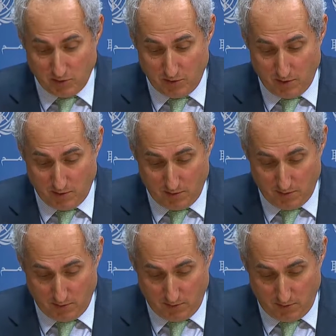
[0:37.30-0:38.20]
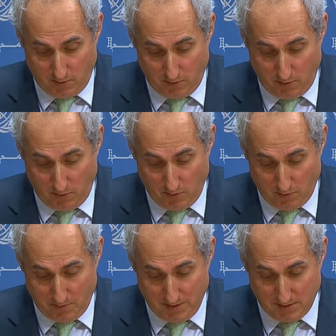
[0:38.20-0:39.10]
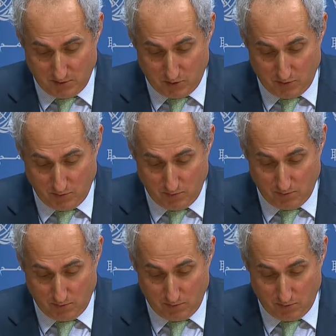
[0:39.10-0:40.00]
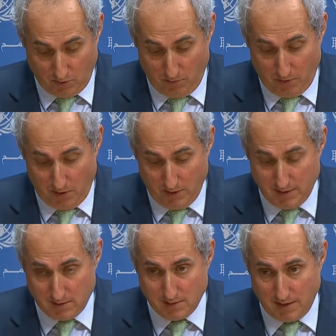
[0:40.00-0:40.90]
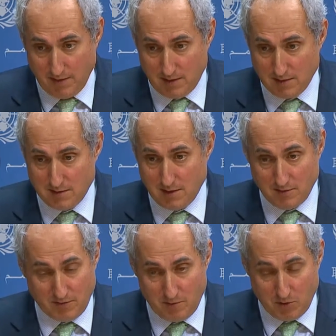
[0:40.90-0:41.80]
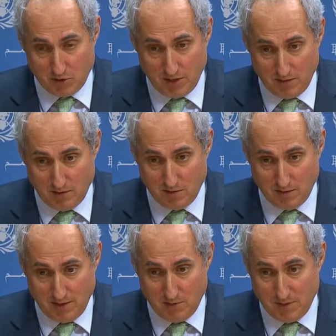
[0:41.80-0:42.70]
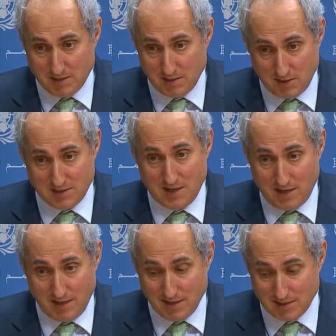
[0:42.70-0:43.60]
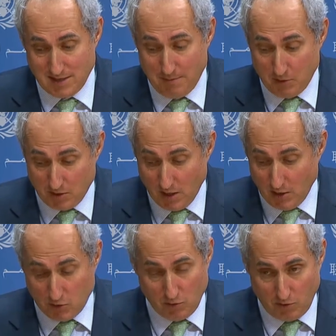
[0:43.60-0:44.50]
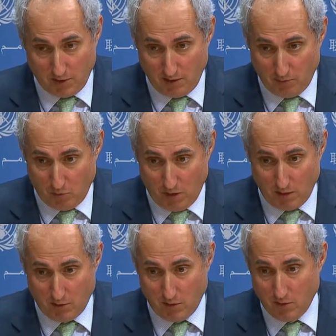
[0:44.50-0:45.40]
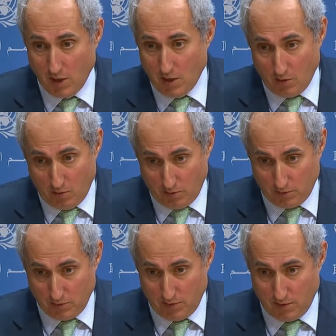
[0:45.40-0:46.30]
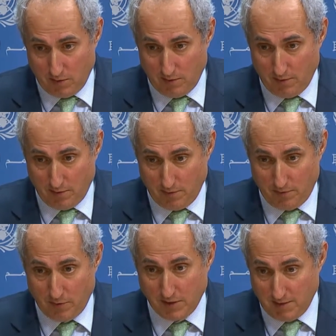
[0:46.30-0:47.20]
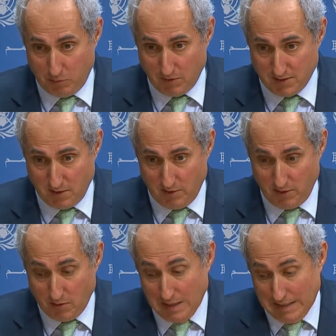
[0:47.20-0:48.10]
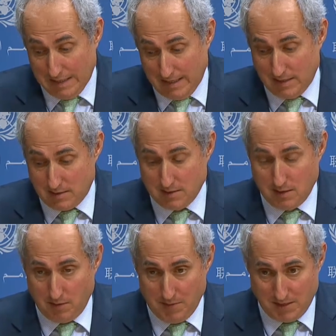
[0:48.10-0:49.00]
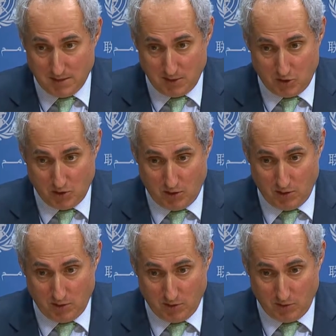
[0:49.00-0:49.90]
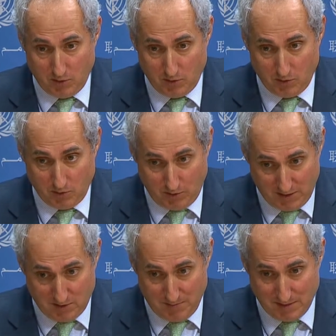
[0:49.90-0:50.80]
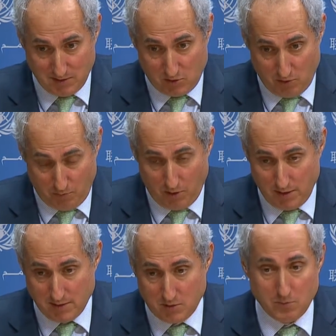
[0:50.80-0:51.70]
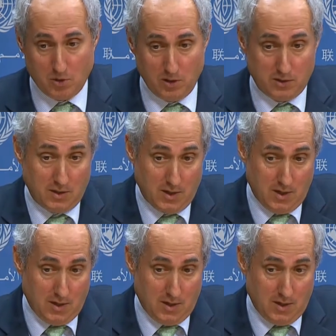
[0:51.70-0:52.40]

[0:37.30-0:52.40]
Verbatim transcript: to the you know the message to to the parties, I think is is very much in the in the message. Right. It's not a statement to the King of Morocco sure. or to the Frente Polisario. It's a message. Uh, it's a message to the parties to mark